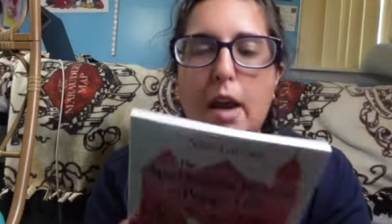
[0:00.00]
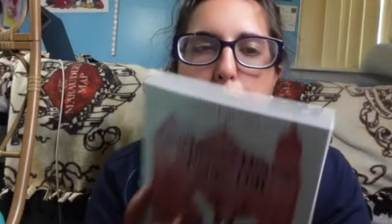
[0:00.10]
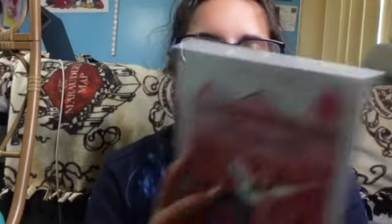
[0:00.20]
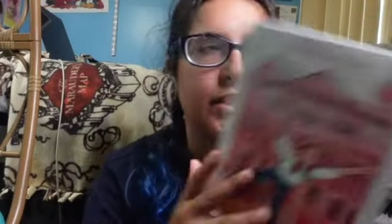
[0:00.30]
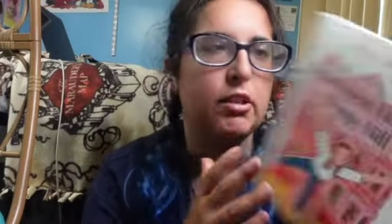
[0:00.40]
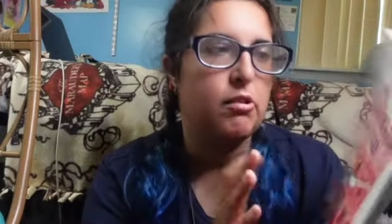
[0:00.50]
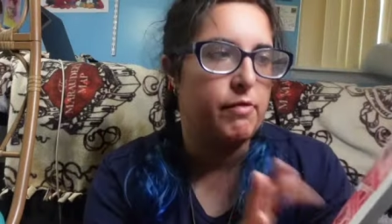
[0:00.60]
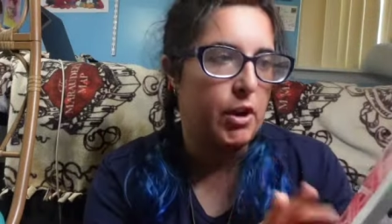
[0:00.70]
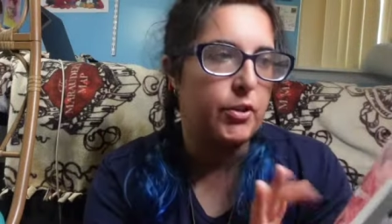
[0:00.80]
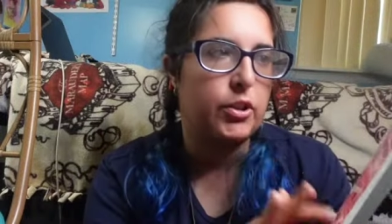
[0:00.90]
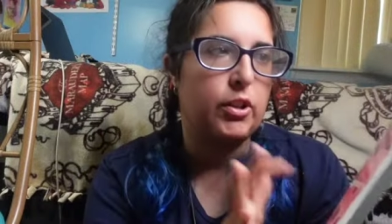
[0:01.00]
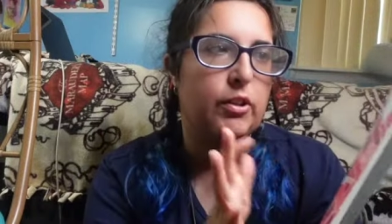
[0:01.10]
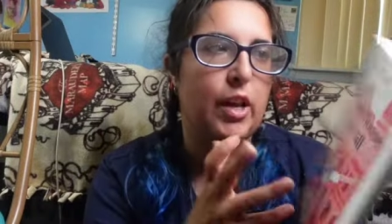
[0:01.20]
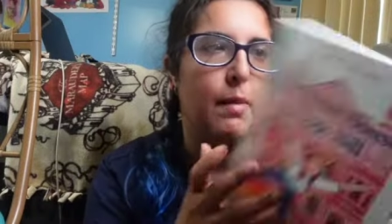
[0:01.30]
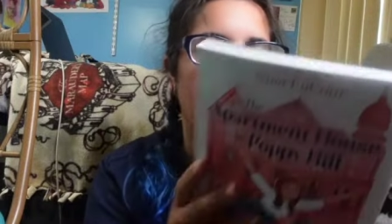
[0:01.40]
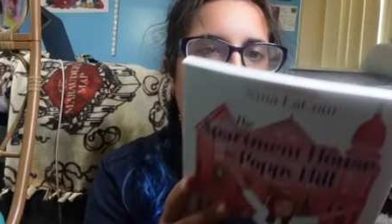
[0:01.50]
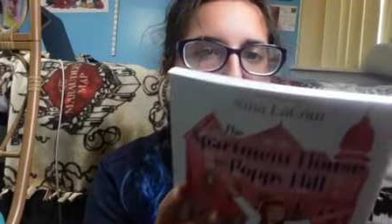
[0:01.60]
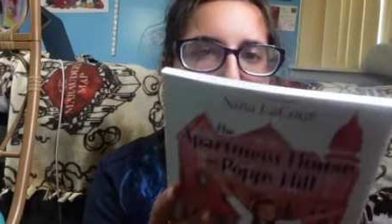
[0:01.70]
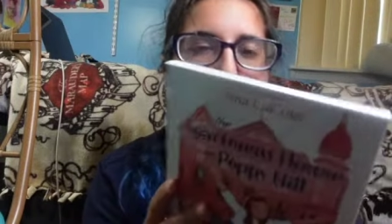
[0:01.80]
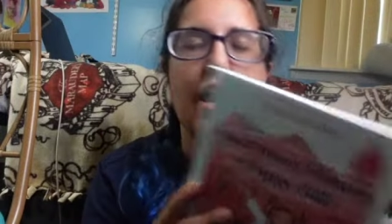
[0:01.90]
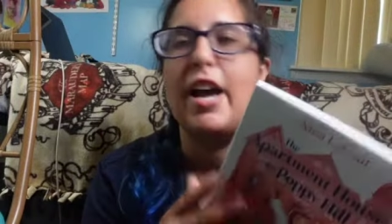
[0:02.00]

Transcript: Basically, you follow this girl named Ella,